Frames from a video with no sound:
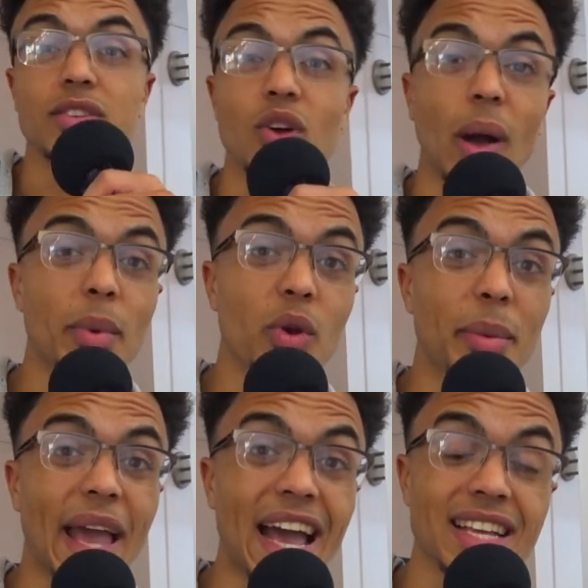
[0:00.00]
So I'm going to
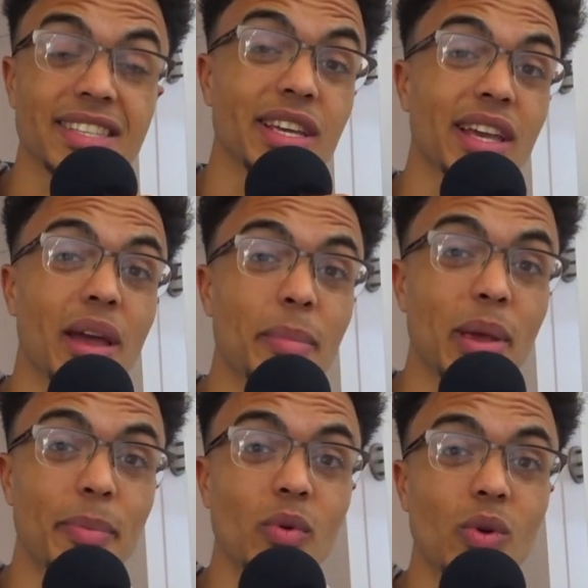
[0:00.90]
be asking
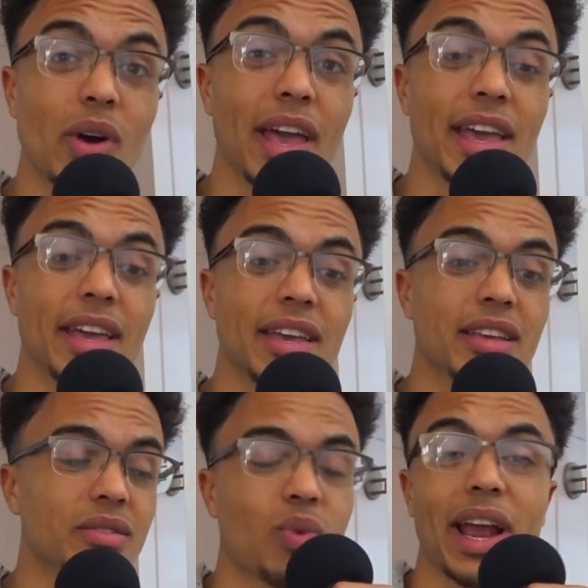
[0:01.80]
people
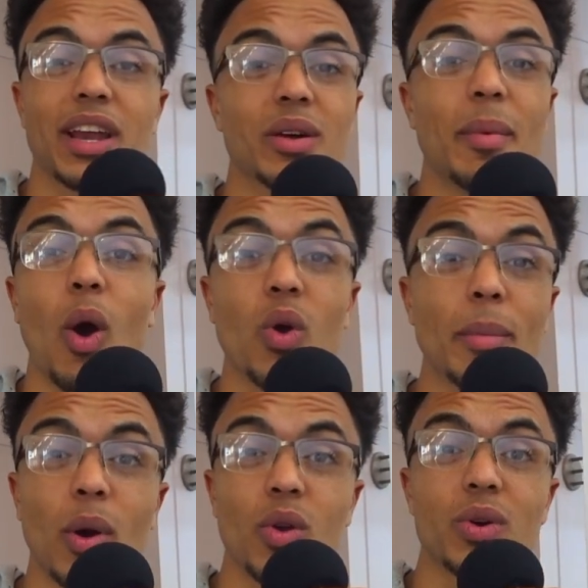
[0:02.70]
a random
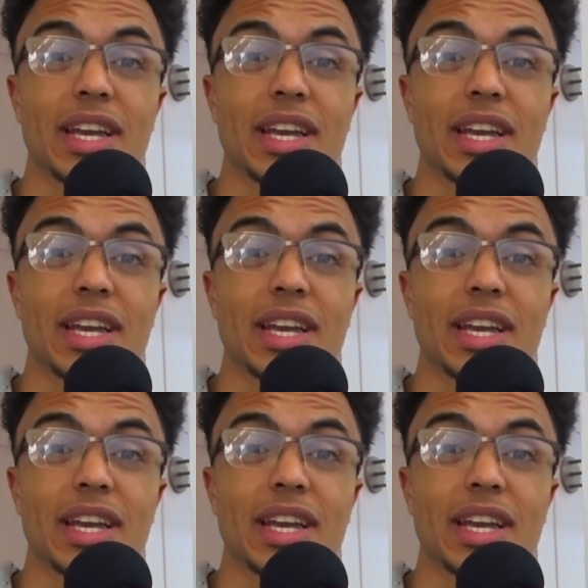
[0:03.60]
Okamoto